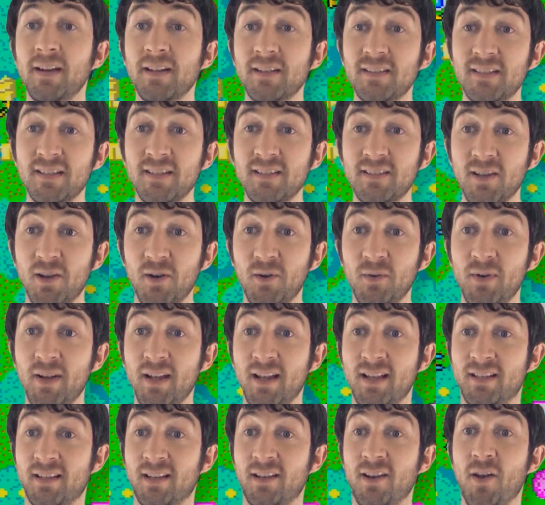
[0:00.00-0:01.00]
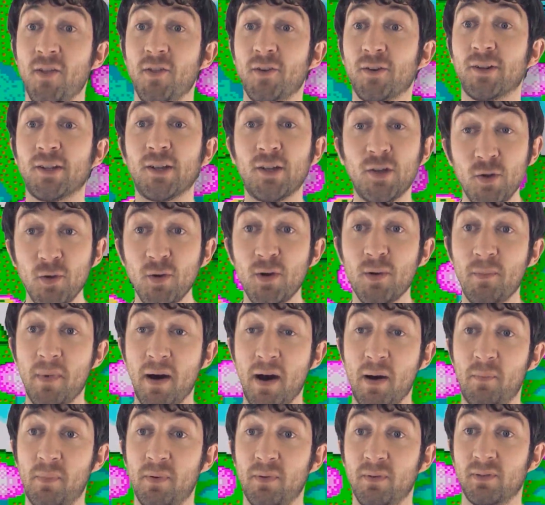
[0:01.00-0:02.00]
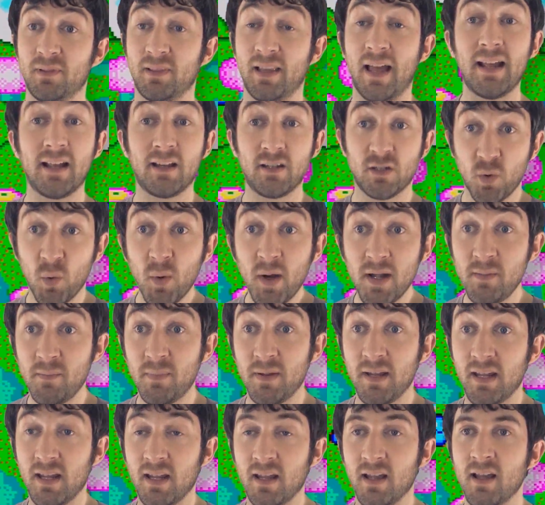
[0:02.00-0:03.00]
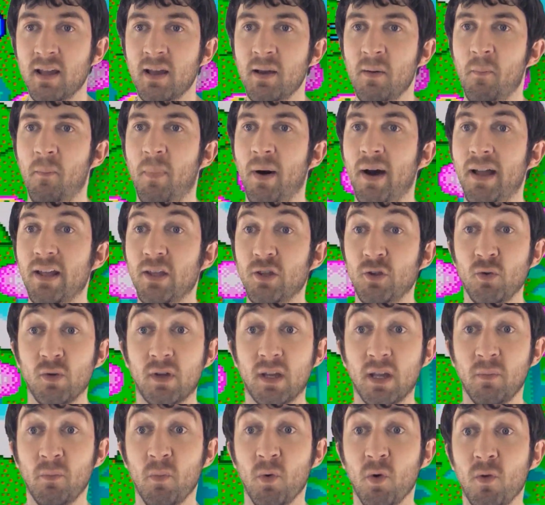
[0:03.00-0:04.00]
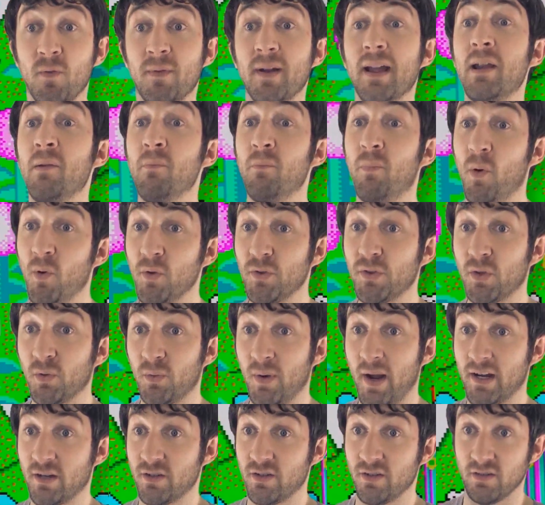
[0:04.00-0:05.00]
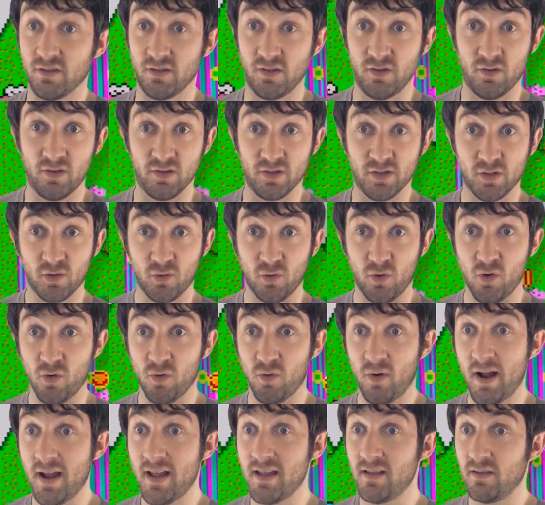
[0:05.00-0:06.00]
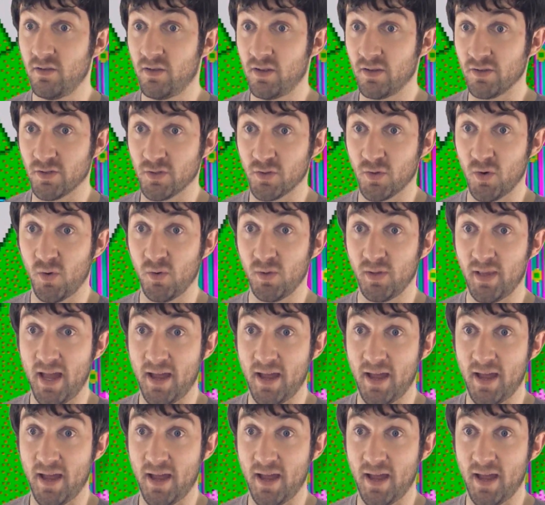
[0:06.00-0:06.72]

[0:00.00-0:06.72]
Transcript: Fantasy Zone is another cute-em-up, like Twinbee, but you can move in both directions. You can scroll right, you can scroll